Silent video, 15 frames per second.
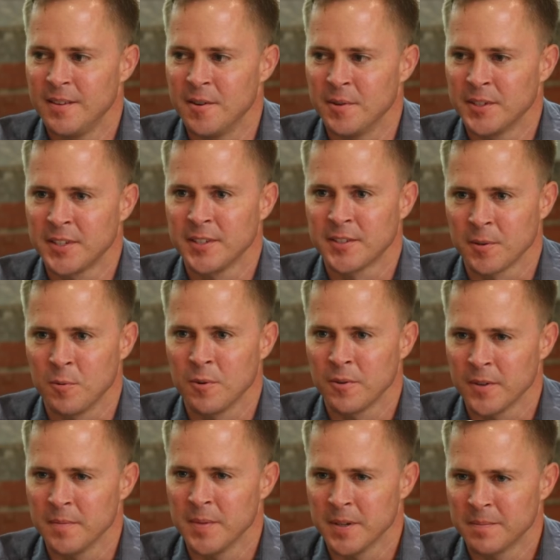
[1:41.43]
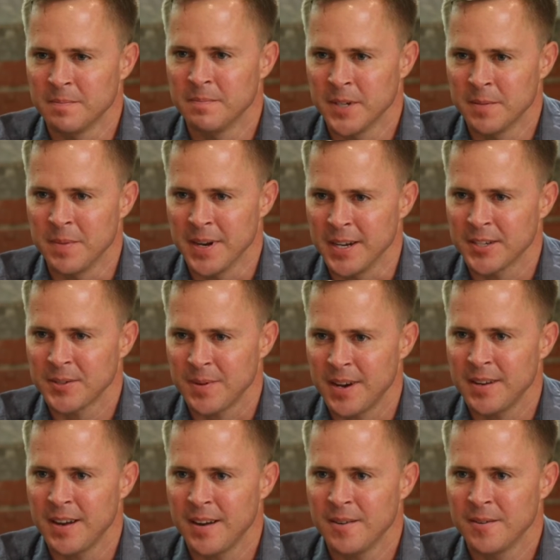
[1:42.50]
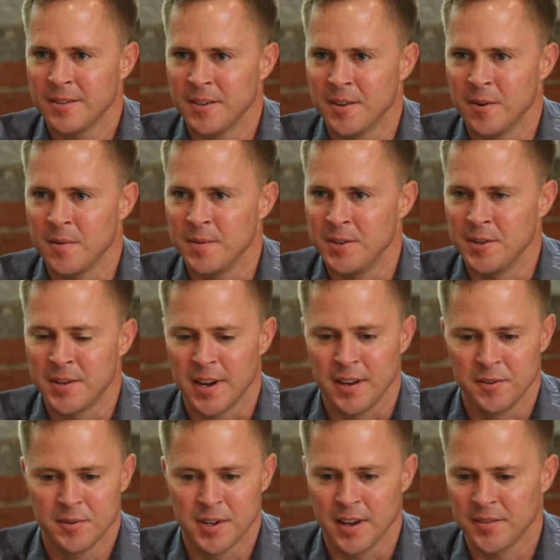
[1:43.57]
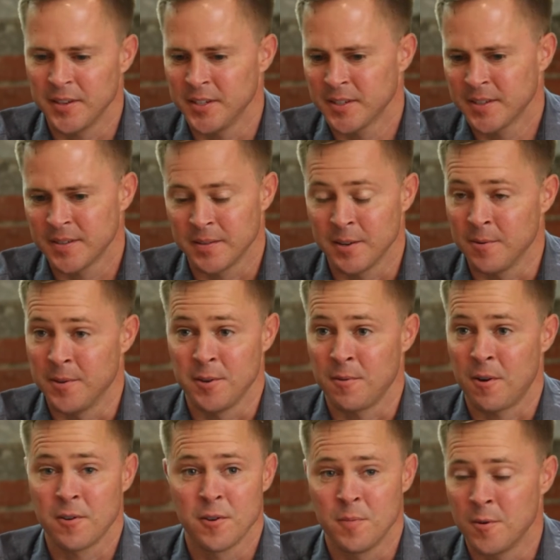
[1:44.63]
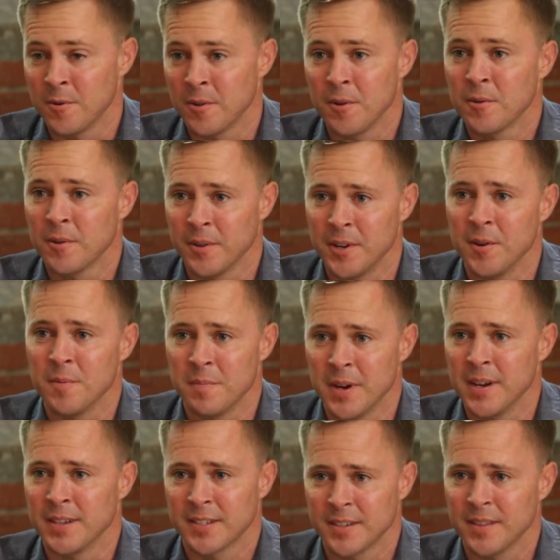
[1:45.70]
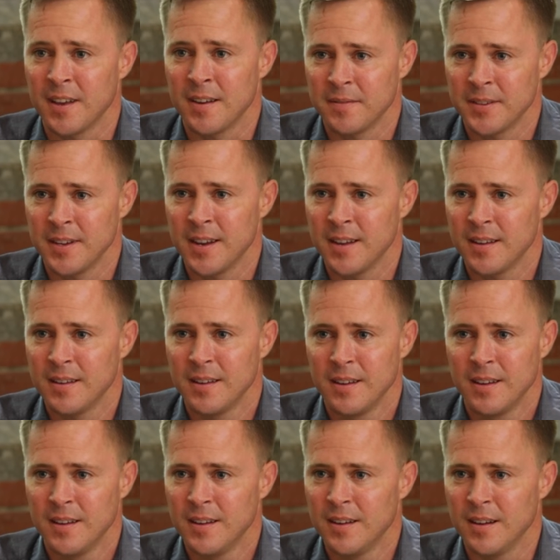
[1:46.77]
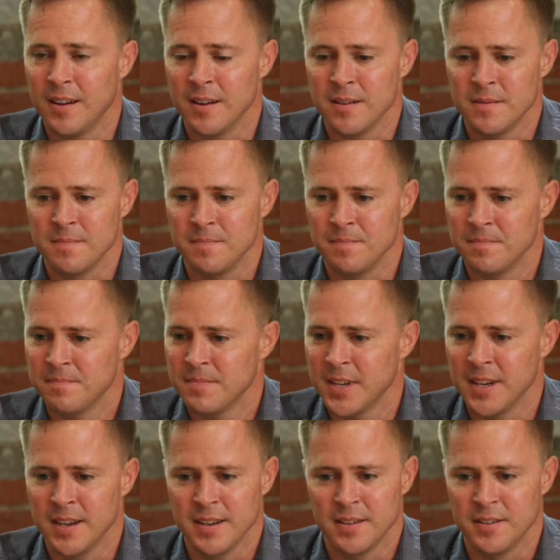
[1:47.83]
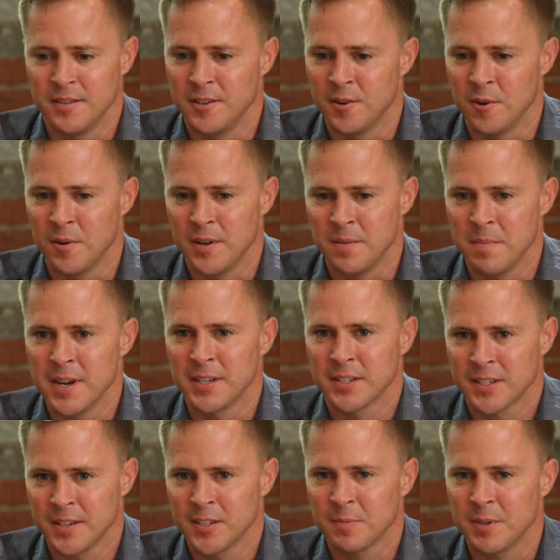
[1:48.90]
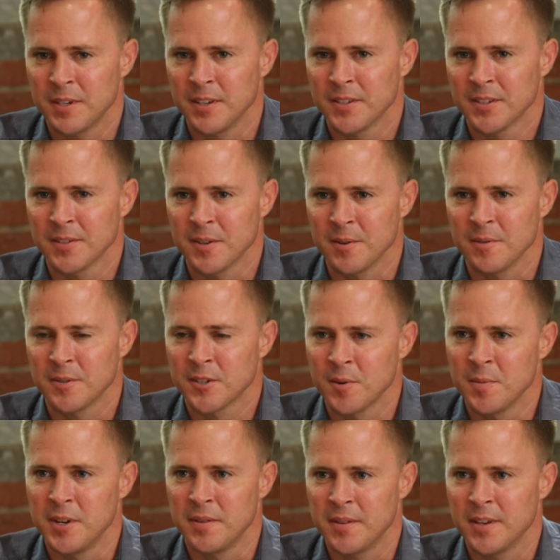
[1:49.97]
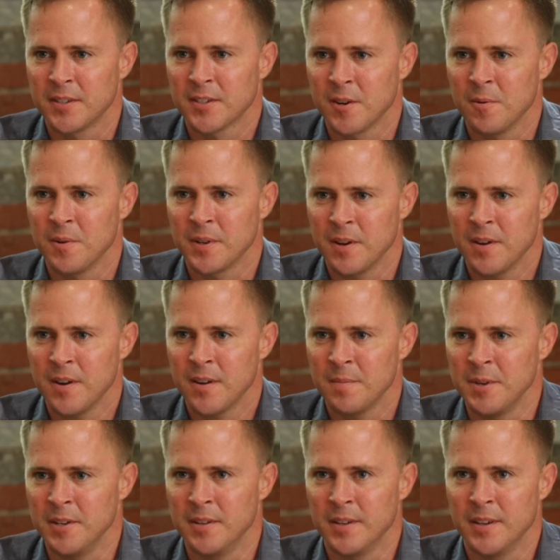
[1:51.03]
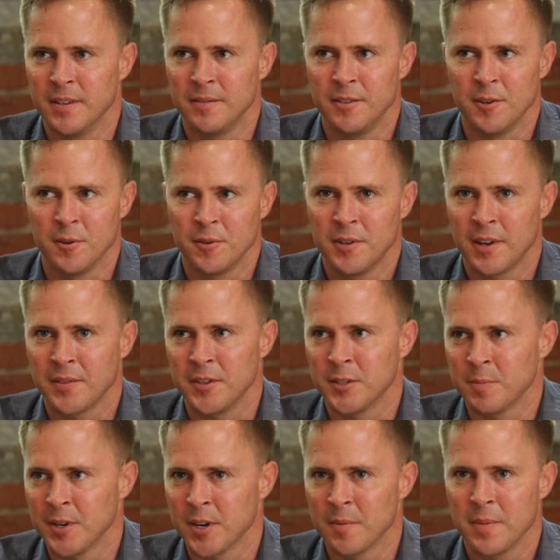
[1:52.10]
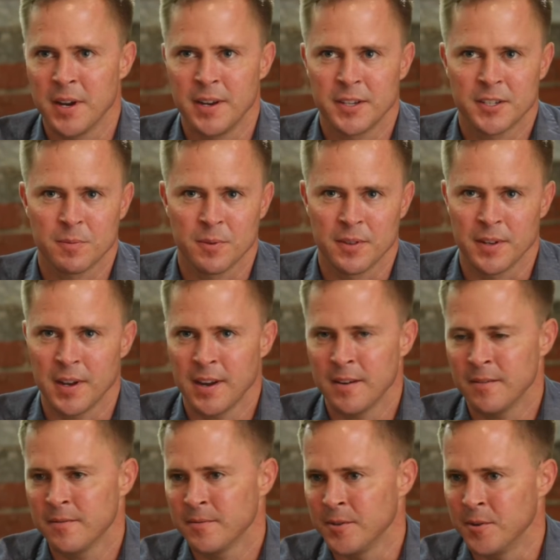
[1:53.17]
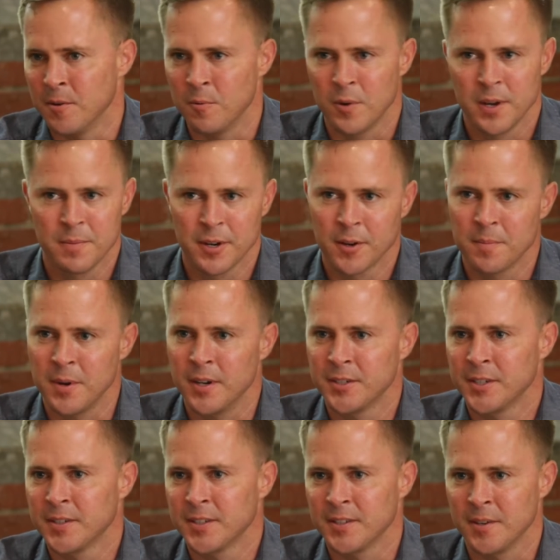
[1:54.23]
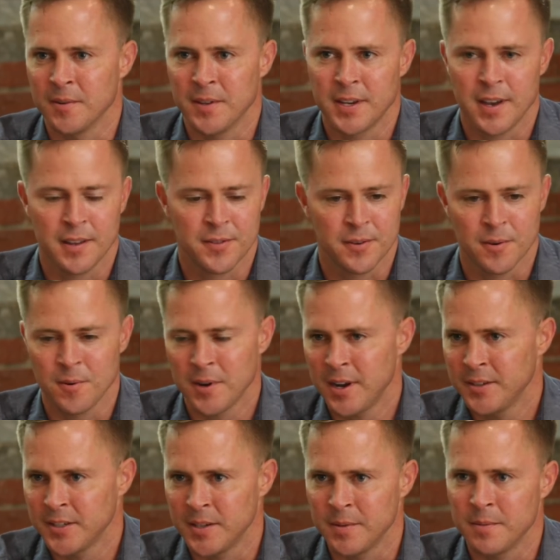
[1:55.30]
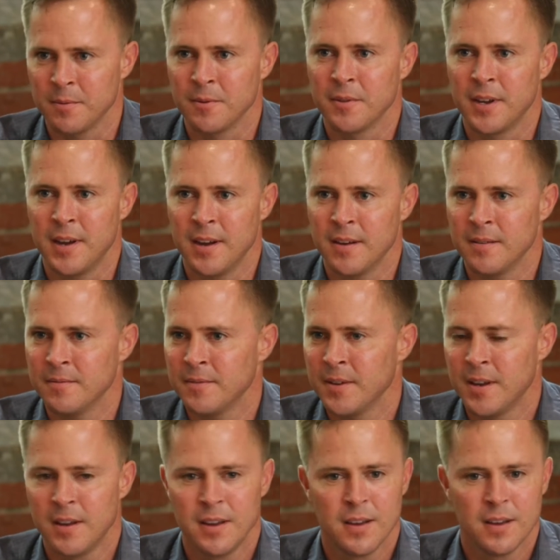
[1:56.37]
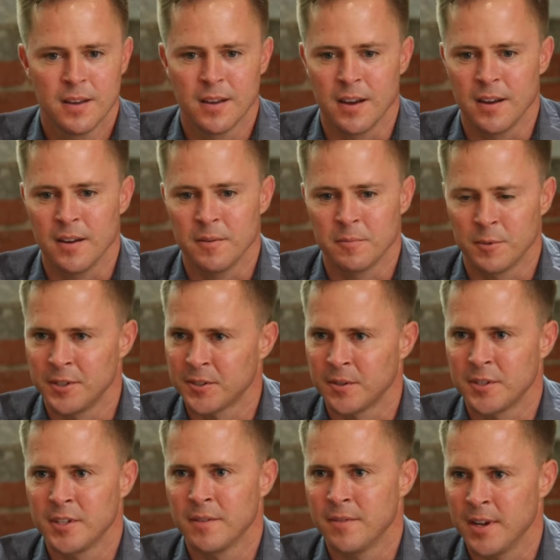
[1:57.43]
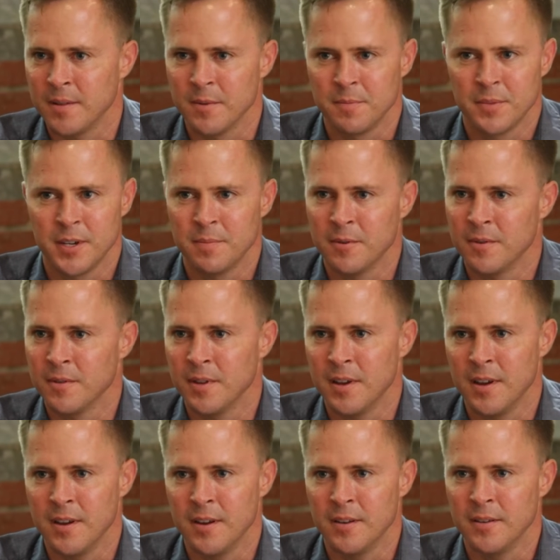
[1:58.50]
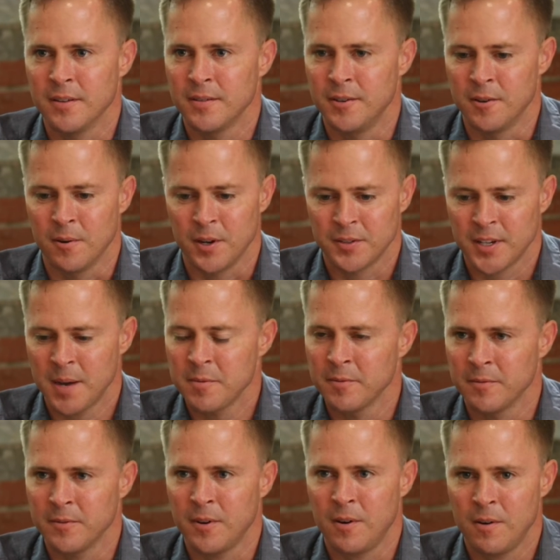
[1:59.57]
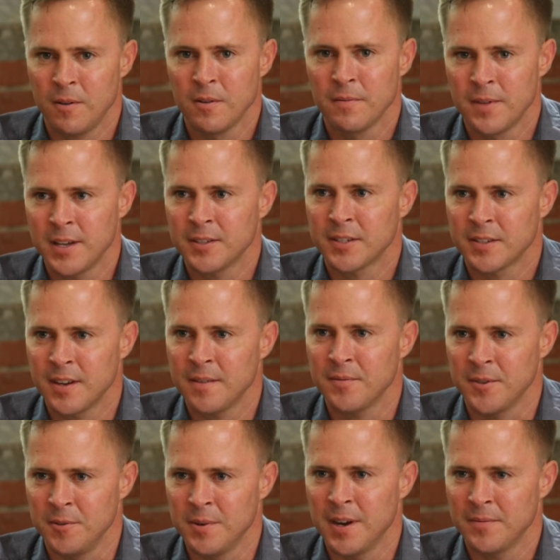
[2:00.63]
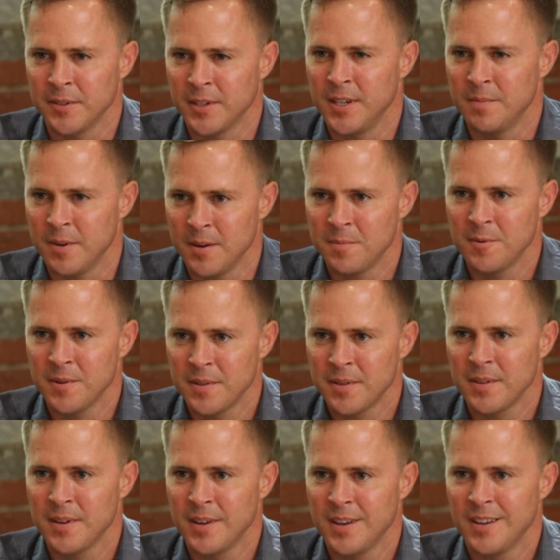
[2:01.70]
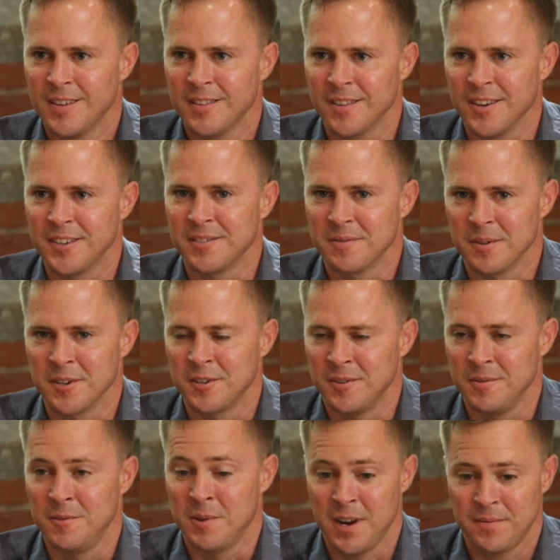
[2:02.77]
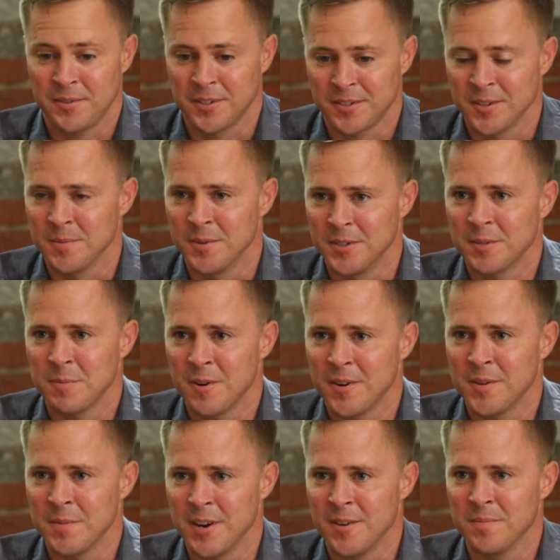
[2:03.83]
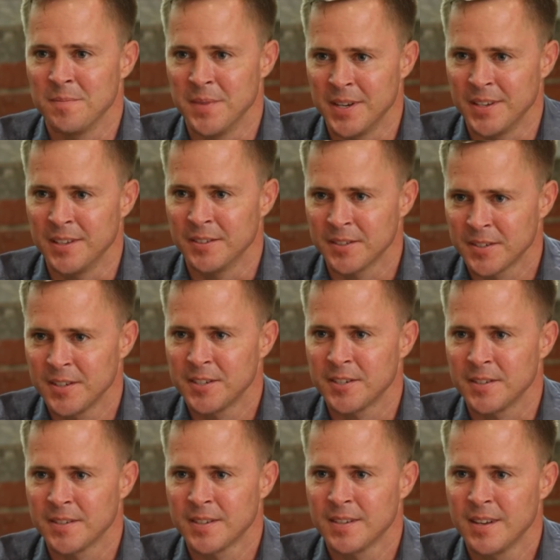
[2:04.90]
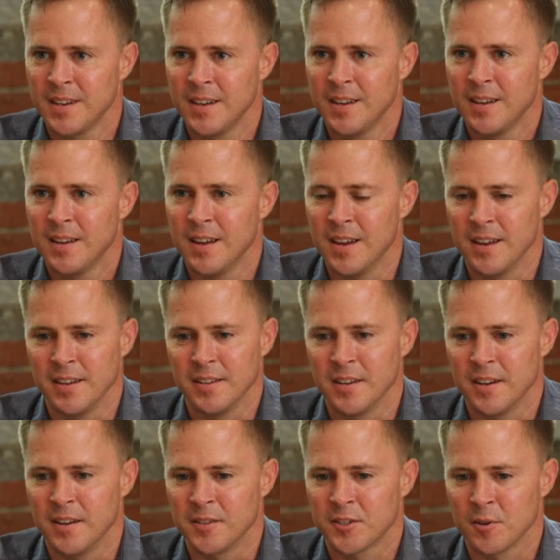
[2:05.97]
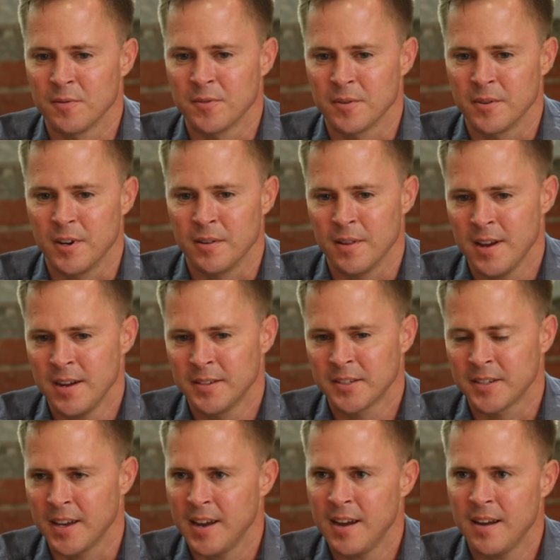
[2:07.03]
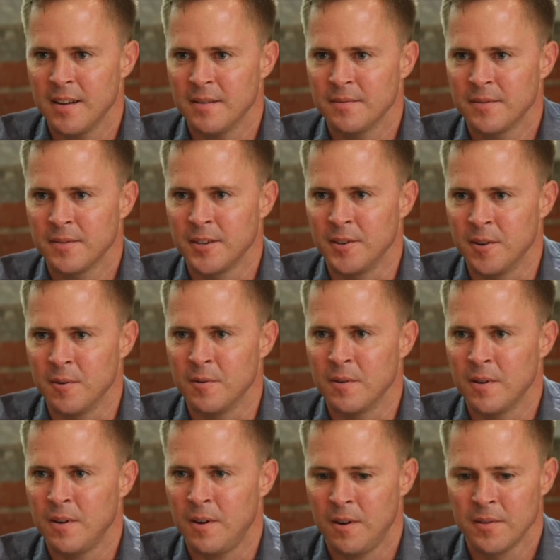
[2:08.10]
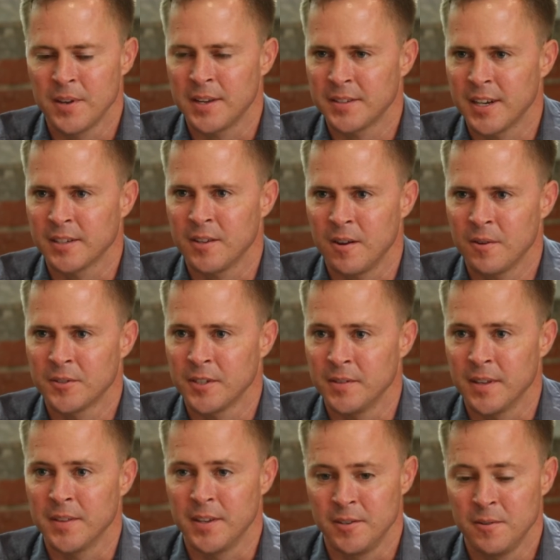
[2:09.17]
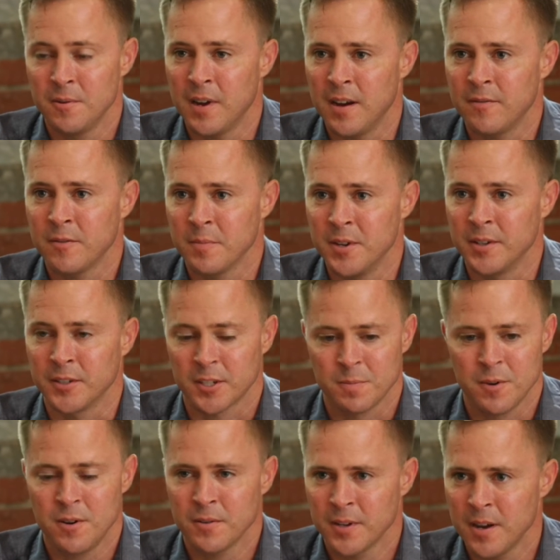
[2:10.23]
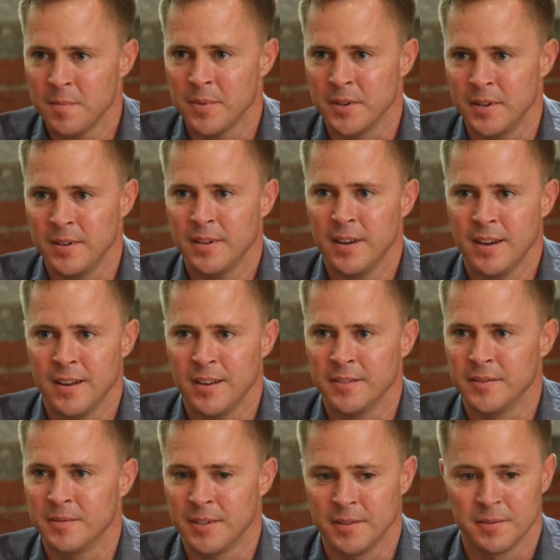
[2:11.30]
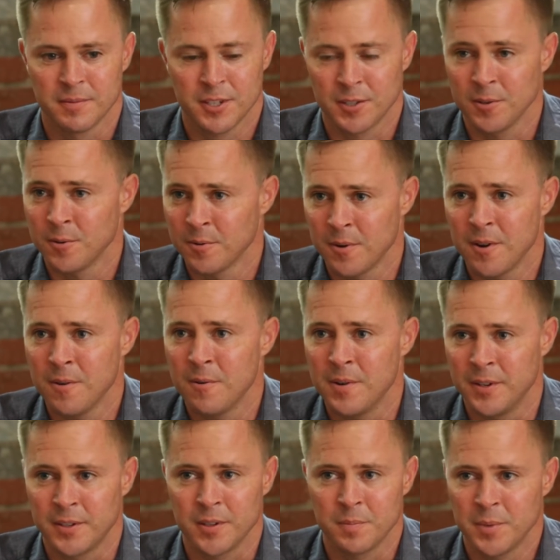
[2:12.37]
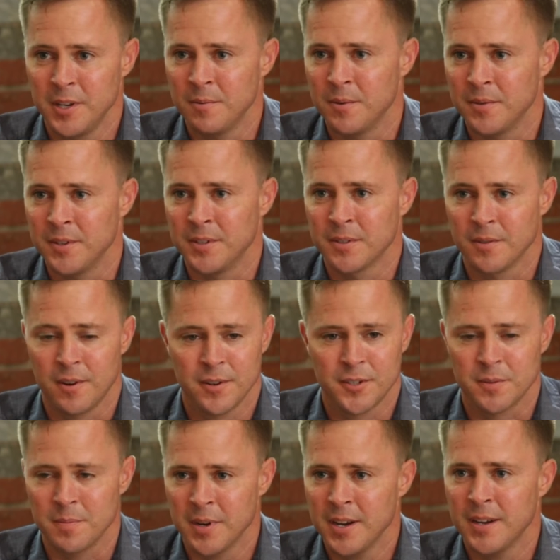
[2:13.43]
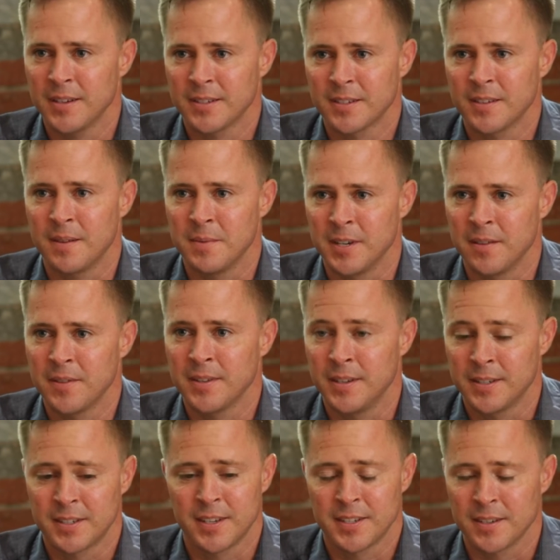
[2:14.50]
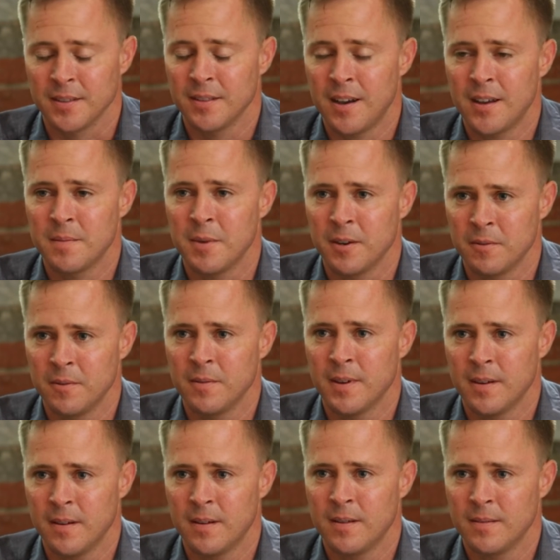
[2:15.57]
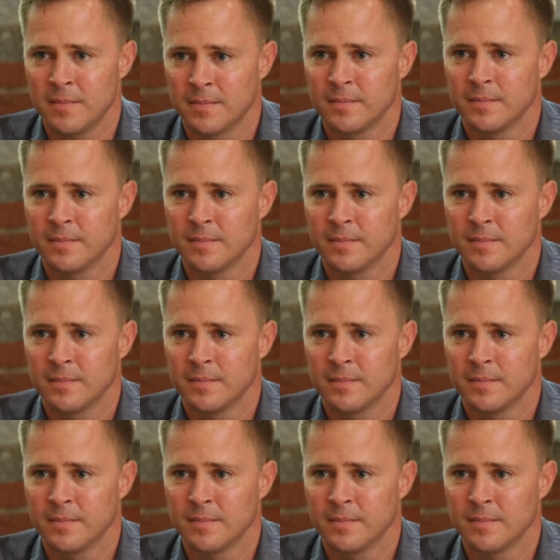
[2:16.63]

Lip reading: You know, it's a world of big banks right now. You know, I mean, you got these. There are no more locally owned banks in Lafayette. And you know, it makes sense because there are so many things going on. I mean, you know, you got these bigger banks that have, you know, way bigger budgets. You know, they got their own IT people, they have research and development people, and you know, on top of all of that stuff that you have to keep up with, like you have to still be smart about making decisions. And so for Alliance to have, you know, all that technology that they do have for being a small company and still grow and compete with these larger banks, I mean, I think it says a lot about who they are.